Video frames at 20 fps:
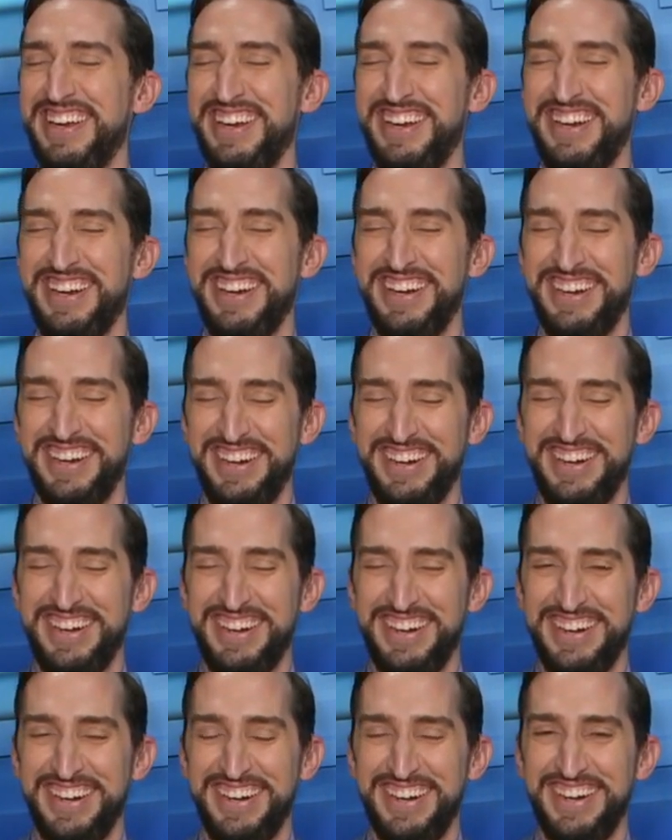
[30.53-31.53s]

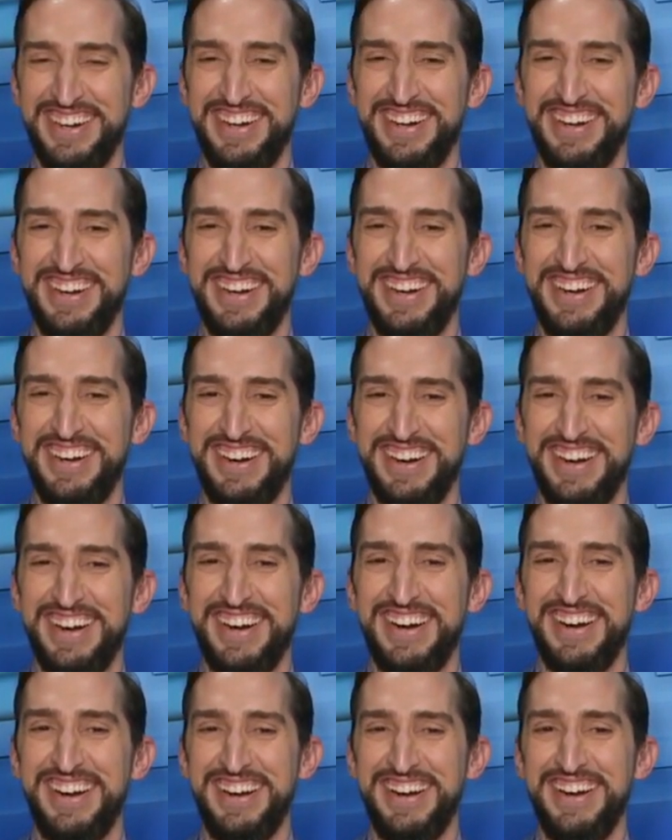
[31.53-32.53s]

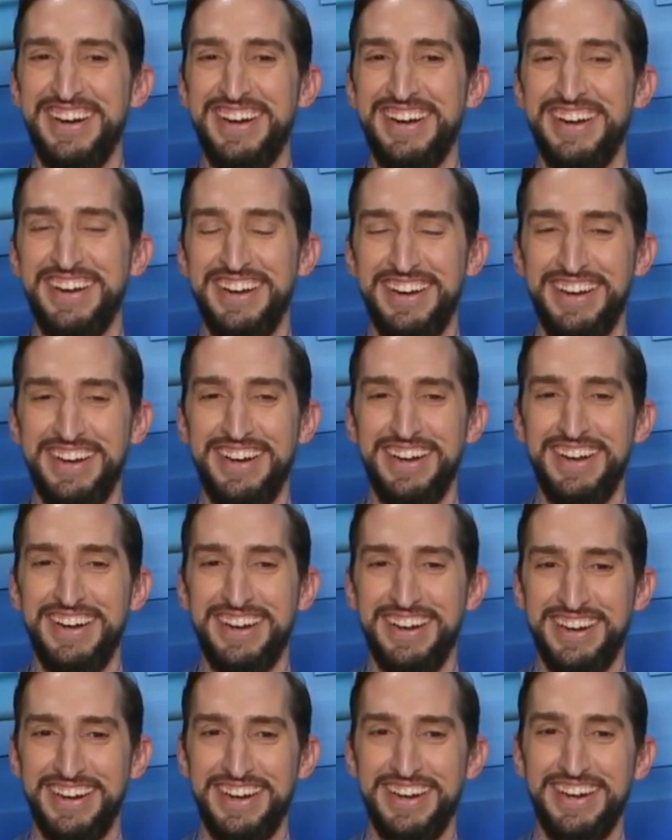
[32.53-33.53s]

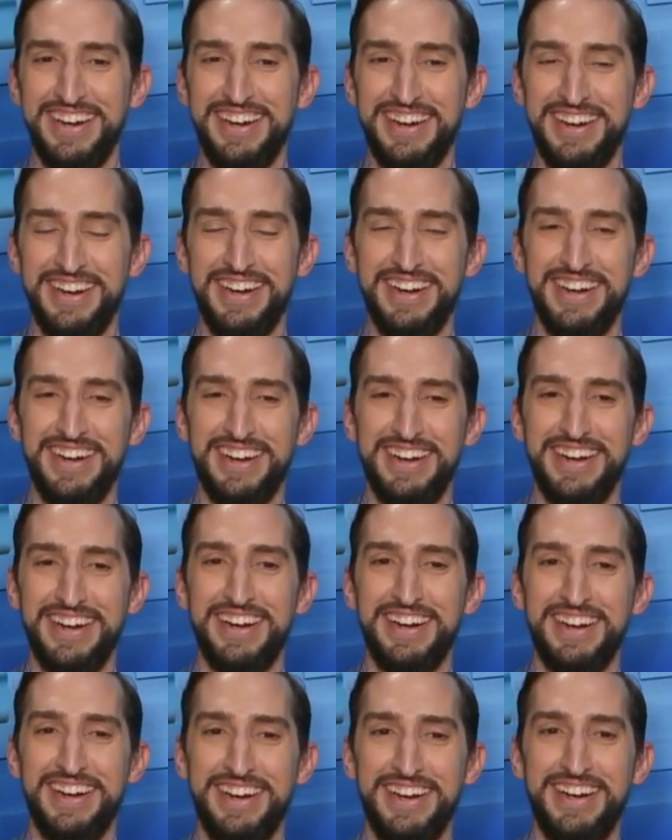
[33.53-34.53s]

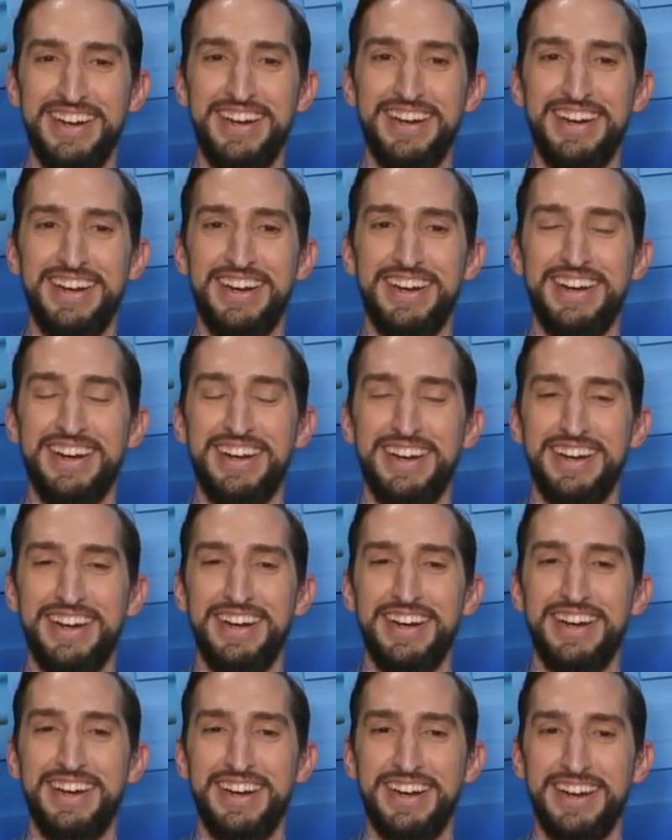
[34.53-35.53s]

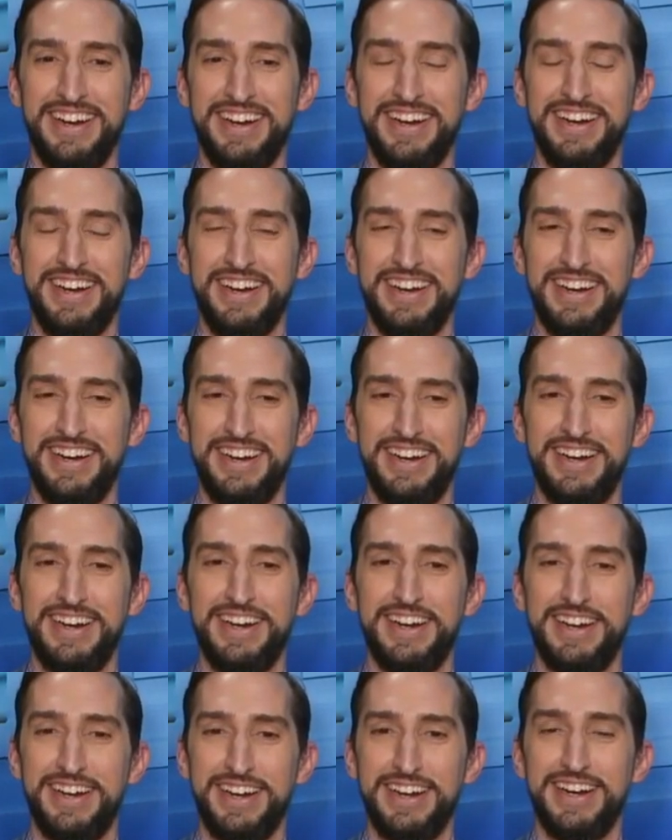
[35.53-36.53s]

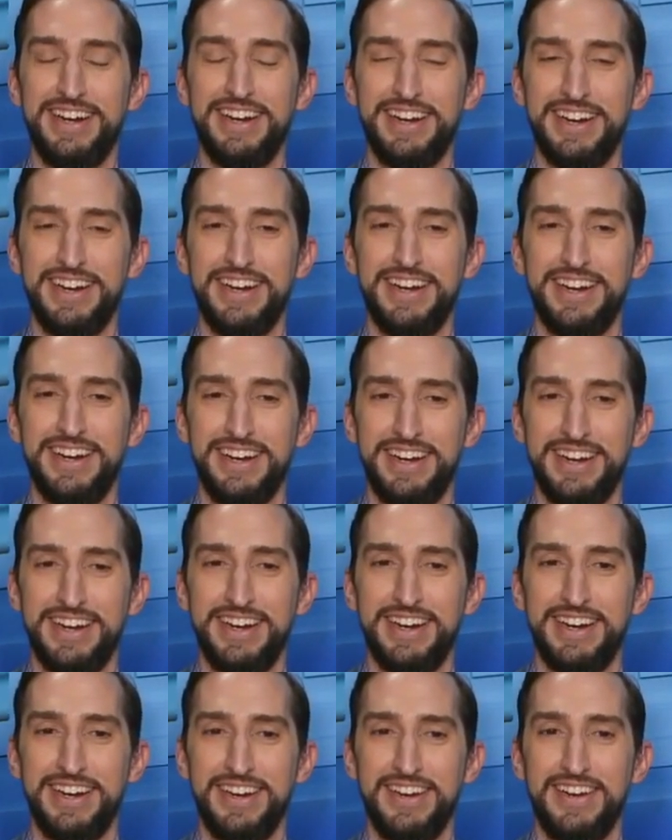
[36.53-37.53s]

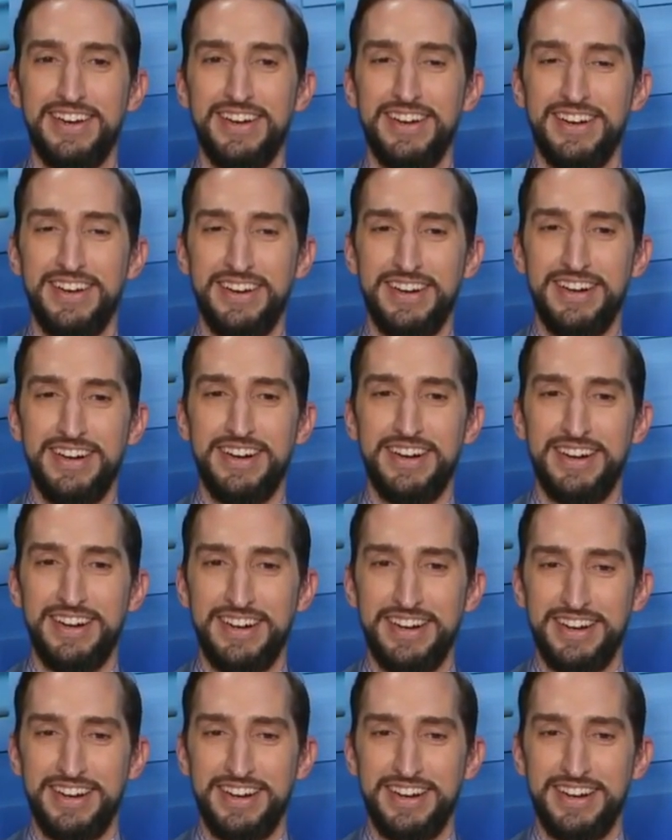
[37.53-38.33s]
This person isn't speaking.